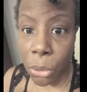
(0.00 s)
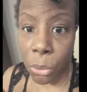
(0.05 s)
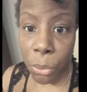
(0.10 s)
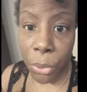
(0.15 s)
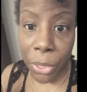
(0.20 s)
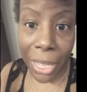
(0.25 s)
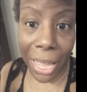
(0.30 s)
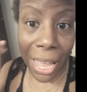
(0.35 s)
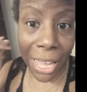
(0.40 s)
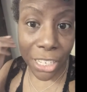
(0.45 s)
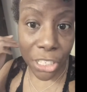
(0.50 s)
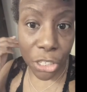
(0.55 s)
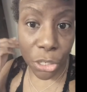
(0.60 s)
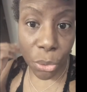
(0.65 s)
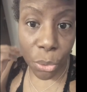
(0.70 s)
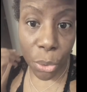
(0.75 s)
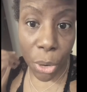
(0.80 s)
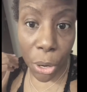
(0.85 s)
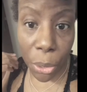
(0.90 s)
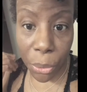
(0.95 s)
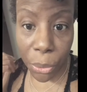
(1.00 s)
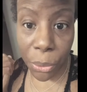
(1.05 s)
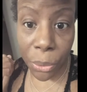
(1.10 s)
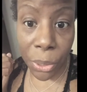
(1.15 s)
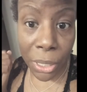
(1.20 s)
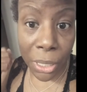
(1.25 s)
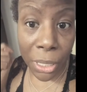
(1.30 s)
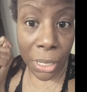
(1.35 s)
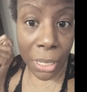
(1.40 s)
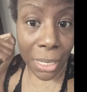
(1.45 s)
will actually grow
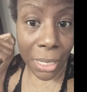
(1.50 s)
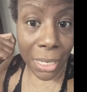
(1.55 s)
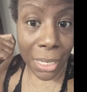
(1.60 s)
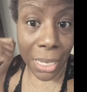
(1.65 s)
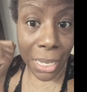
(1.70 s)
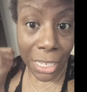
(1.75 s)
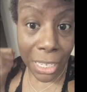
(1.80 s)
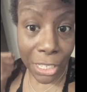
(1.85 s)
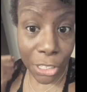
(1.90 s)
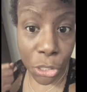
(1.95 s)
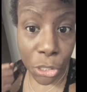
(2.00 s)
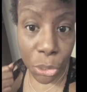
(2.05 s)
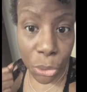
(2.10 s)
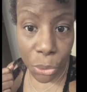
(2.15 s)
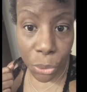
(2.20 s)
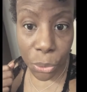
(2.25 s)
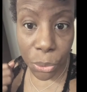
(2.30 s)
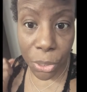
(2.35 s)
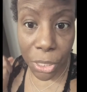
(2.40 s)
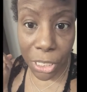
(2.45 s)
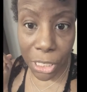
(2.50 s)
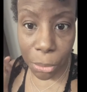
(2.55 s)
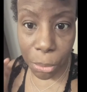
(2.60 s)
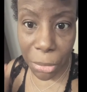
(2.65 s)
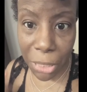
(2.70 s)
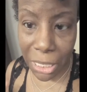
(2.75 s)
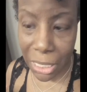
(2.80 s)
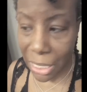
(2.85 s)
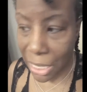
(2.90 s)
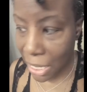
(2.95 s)
into the
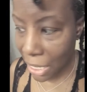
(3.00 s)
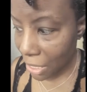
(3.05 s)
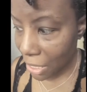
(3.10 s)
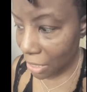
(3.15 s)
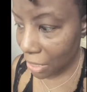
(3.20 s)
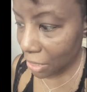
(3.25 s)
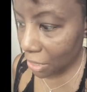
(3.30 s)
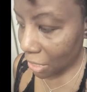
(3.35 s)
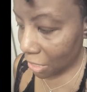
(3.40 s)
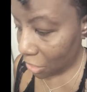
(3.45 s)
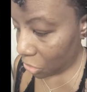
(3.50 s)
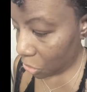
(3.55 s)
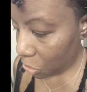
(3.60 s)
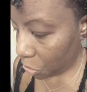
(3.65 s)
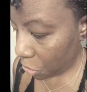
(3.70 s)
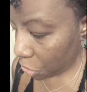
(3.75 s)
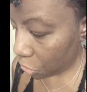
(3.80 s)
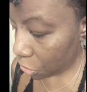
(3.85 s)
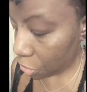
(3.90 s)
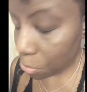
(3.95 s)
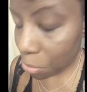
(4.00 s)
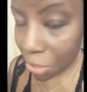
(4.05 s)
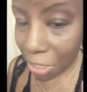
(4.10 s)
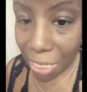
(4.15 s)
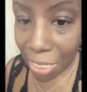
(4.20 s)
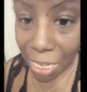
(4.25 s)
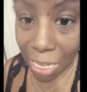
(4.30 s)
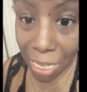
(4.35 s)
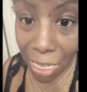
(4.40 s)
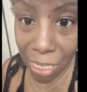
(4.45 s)
split ends, and so your
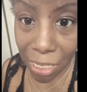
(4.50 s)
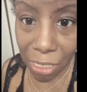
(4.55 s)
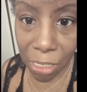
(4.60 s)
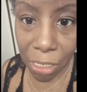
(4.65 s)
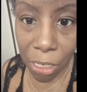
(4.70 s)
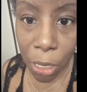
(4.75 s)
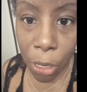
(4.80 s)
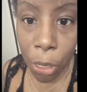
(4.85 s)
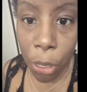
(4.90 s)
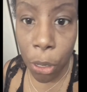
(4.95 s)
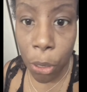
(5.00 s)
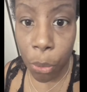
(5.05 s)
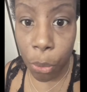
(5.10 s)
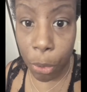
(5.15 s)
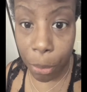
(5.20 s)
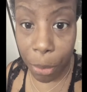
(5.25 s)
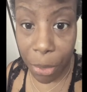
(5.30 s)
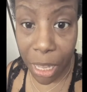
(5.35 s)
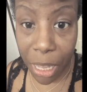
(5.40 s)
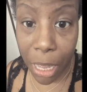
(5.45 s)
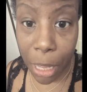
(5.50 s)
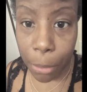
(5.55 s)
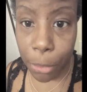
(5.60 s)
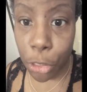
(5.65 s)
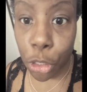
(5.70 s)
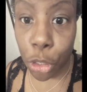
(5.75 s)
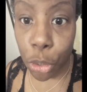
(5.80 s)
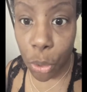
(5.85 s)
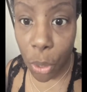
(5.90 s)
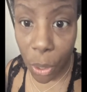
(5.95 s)
split ends will become
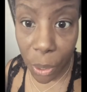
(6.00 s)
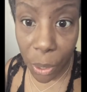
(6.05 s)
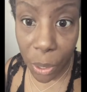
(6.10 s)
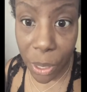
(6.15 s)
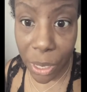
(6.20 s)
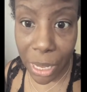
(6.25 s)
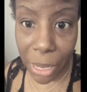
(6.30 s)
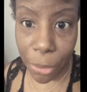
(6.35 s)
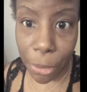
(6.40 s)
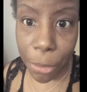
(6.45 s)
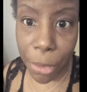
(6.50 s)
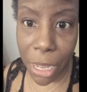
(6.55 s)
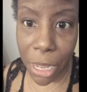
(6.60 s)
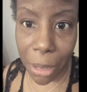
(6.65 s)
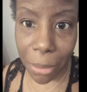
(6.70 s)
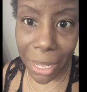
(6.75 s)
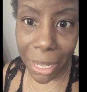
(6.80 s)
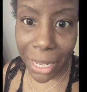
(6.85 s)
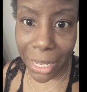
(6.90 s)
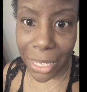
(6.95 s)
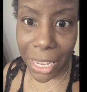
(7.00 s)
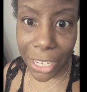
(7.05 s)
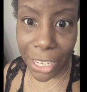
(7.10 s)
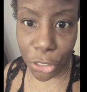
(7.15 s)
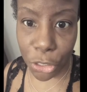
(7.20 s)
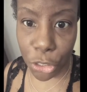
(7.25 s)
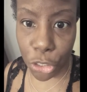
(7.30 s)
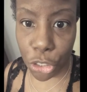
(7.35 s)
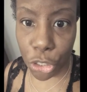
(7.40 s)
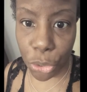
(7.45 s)
stronger. They will become like
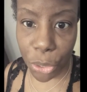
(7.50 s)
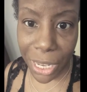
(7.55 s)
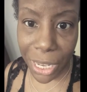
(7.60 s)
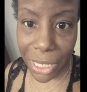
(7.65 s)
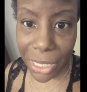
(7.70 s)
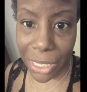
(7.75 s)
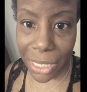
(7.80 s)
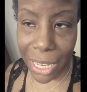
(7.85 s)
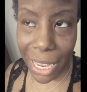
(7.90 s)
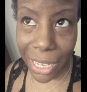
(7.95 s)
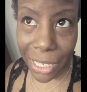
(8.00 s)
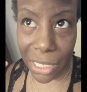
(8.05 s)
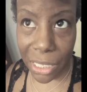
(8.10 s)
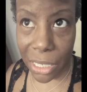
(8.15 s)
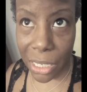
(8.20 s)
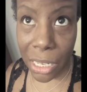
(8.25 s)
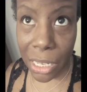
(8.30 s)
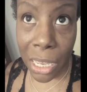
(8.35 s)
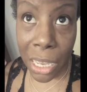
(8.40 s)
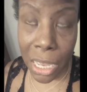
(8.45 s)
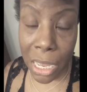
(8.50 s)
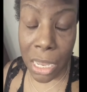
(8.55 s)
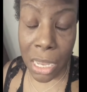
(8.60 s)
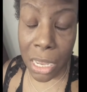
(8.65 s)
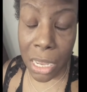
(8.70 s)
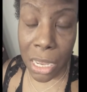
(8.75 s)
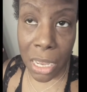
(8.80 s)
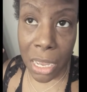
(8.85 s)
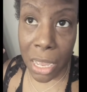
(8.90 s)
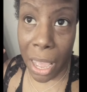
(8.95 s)
natural strands. It actually,
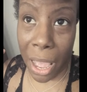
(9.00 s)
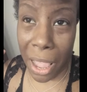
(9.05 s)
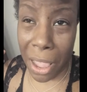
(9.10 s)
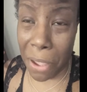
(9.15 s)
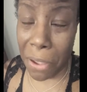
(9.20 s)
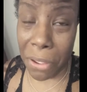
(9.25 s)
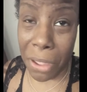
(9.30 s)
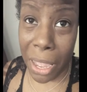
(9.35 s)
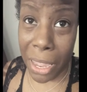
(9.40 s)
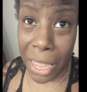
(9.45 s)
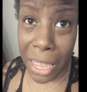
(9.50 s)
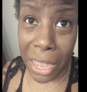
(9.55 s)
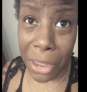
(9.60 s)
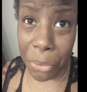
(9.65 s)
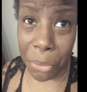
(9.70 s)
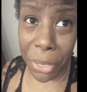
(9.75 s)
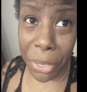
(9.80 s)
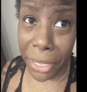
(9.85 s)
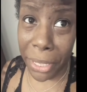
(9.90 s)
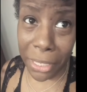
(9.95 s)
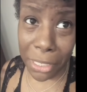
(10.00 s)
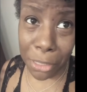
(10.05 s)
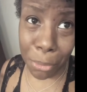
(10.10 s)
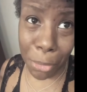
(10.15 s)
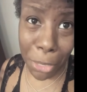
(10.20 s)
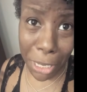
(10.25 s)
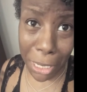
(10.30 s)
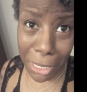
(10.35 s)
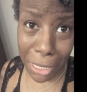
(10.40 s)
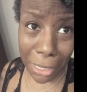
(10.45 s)
I can't really
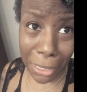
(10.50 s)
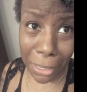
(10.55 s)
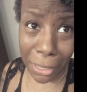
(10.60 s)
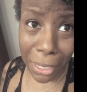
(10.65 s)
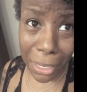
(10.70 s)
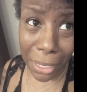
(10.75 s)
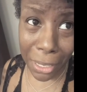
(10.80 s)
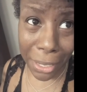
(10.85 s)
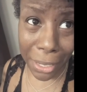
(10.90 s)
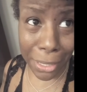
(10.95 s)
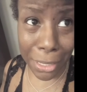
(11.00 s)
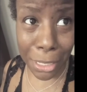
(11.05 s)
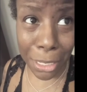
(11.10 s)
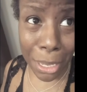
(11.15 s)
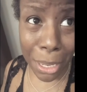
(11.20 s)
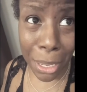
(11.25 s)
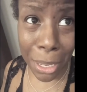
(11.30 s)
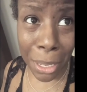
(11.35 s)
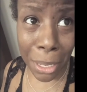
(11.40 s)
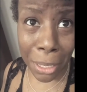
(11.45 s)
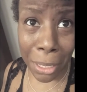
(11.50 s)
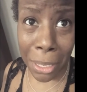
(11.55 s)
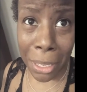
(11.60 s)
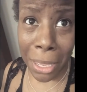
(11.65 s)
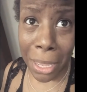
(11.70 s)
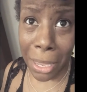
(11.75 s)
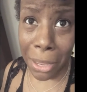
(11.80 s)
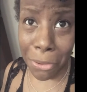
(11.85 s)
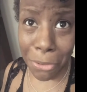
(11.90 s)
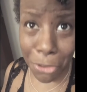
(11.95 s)
explain it because
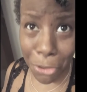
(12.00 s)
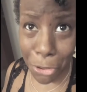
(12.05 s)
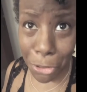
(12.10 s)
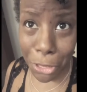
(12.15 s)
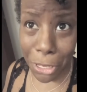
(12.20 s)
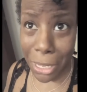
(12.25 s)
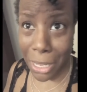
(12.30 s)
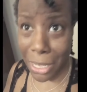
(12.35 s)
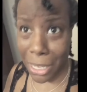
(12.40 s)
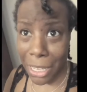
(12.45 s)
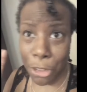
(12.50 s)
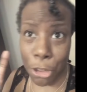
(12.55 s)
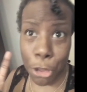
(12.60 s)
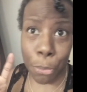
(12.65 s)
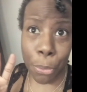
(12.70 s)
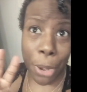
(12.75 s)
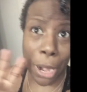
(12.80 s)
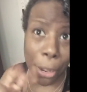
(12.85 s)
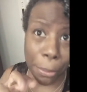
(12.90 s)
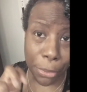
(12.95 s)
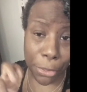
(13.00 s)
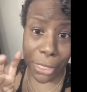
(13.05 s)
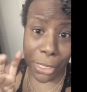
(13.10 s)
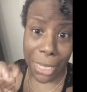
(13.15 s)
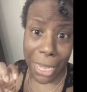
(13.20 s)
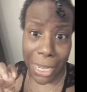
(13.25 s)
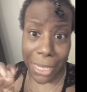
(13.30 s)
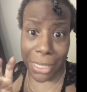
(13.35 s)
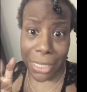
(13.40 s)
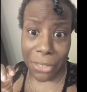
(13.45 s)
I don't know the proper
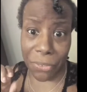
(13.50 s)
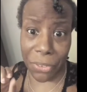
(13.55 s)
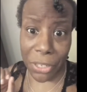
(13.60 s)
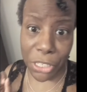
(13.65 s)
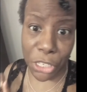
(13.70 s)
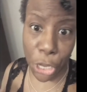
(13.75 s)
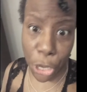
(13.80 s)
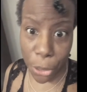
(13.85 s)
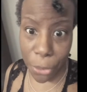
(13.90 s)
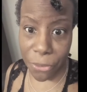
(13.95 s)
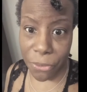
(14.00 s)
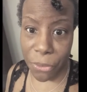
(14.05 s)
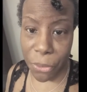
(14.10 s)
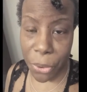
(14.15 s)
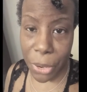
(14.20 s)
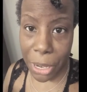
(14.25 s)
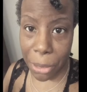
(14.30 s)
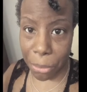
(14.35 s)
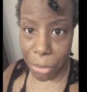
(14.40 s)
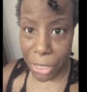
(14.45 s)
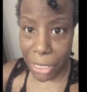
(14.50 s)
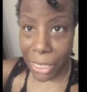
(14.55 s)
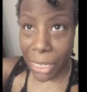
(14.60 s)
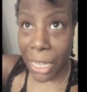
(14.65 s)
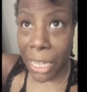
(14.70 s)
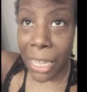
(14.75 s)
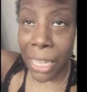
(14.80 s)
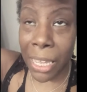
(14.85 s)
scientific term for it, but